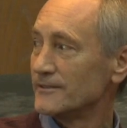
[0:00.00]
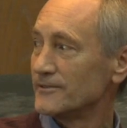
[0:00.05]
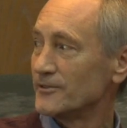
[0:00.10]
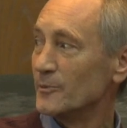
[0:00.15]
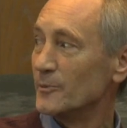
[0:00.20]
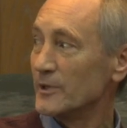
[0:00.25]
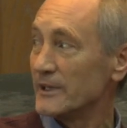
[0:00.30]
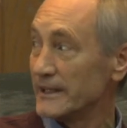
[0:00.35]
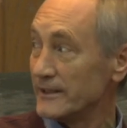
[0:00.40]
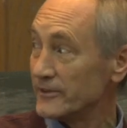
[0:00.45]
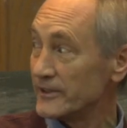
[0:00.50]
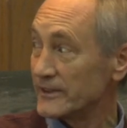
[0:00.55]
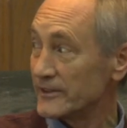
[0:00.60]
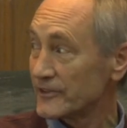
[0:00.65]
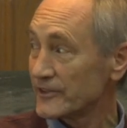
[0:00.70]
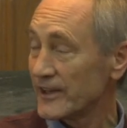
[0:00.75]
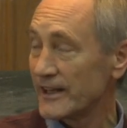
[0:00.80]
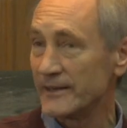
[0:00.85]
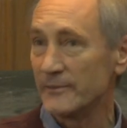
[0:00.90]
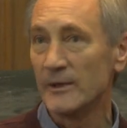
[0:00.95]
from believing the
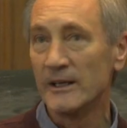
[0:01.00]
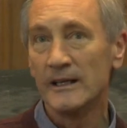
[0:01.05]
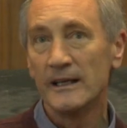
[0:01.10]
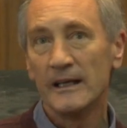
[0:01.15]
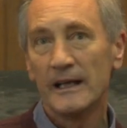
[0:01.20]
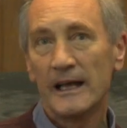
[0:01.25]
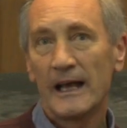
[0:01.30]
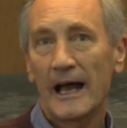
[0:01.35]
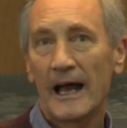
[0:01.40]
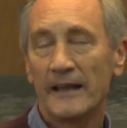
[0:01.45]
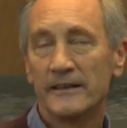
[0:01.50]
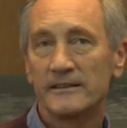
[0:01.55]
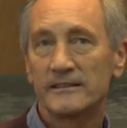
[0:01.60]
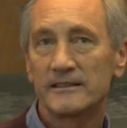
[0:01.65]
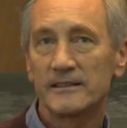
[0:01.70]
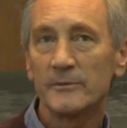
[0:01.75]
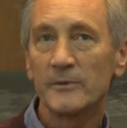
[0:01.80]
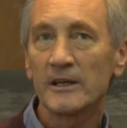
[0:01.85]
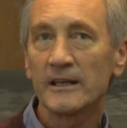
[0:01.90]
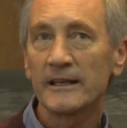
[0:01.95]
same. And
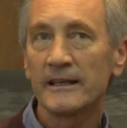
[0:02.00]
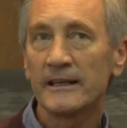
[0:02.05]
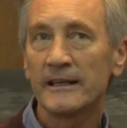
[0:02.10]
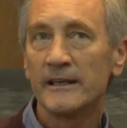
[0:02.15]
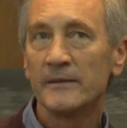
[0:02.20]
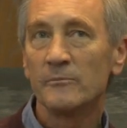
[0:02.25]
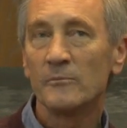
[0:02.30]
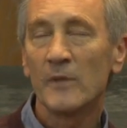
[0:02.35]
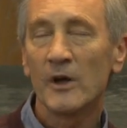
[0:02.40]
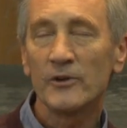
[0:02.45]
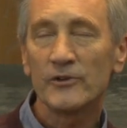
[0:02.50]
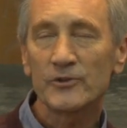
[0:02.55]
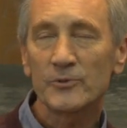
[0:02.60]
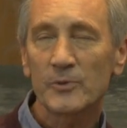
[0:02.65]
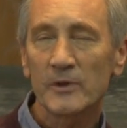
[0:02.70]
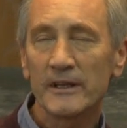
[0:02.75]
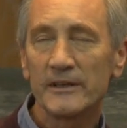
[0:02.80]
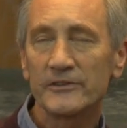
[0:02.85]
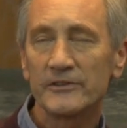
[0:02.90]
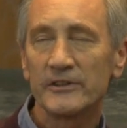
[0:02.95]
similarly, in
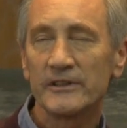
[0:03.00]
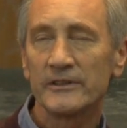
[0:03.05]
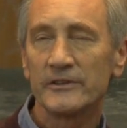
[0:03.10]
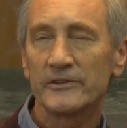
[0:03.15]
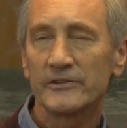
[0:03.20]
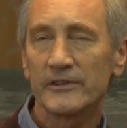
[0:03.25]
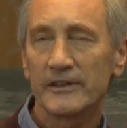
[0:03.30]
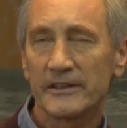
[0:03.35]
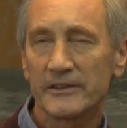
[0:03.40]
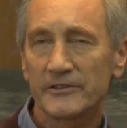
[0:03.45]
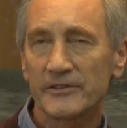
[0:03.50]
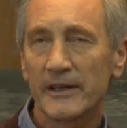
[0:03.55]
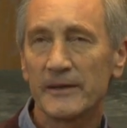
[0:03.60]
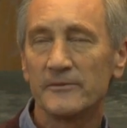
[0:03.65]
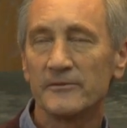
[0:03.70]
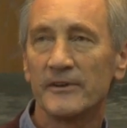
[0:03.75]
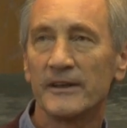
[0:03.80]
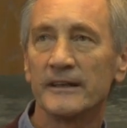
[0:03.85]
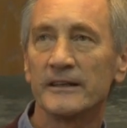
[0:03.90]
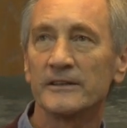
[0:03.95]
most places,
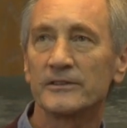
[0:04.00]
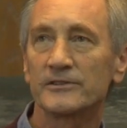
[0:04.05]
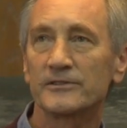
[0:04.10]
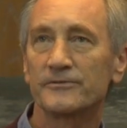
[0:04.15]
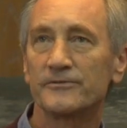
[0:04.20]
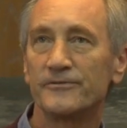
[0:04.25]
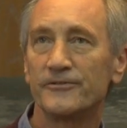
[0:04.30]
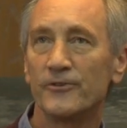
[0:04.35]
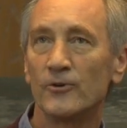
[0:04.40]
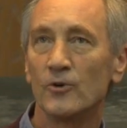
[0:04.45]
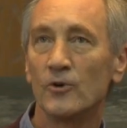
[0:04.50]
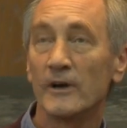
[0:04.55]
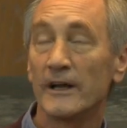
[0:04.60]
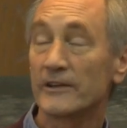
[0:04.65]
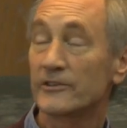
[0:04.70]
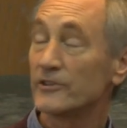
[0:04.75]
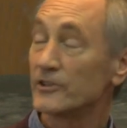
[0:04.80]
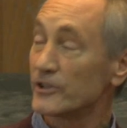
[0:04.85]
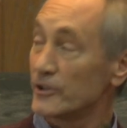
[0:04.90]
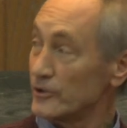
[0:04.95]
except Venice, for
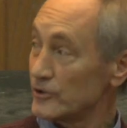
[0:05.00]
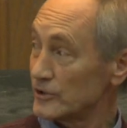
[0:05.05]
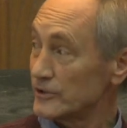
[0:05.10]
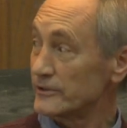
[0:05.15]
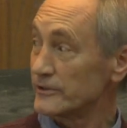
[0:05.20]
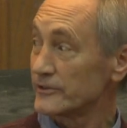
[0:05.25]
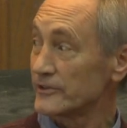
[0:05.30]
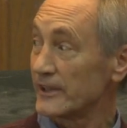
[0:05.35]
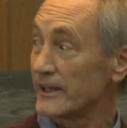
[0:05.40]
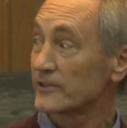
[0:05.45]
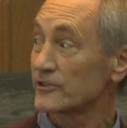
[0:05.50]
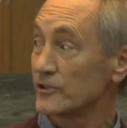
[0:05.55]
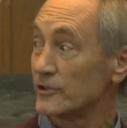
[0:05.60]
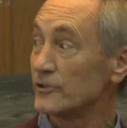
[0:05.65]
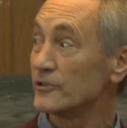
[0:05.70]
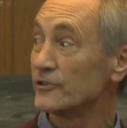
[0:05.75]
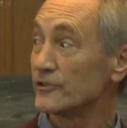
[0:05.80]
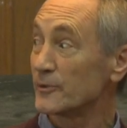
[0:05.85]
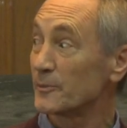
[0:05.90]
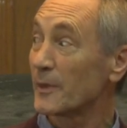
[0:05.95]
executions, the
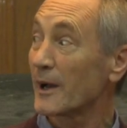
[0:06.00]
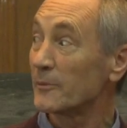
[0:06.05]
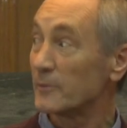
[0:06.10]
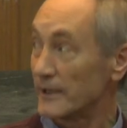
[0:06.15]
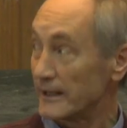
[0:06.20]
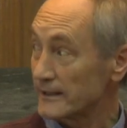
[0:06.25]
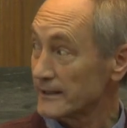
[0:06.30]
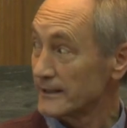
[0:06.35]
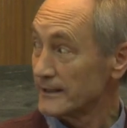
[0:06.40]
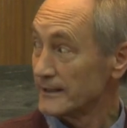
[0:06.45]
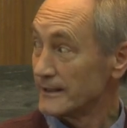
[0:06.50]
executions are public.